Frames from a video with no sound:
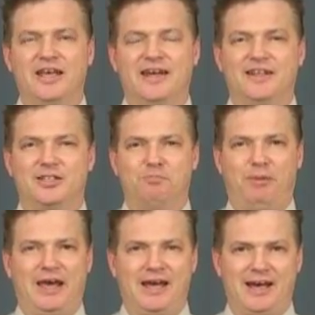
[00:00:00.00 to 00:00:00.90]
gets
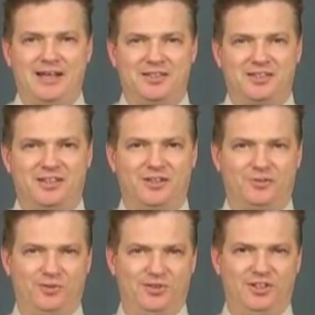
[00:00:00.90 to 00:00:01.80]
passed
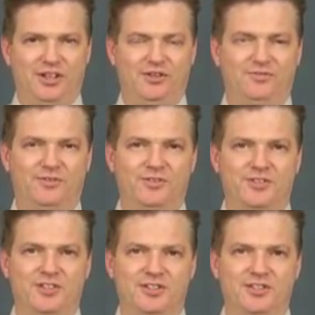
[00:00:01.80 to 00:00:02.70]
through the
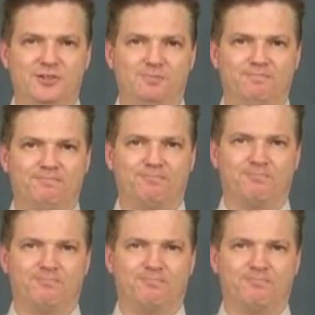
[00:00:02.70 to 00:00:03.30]
telephone system.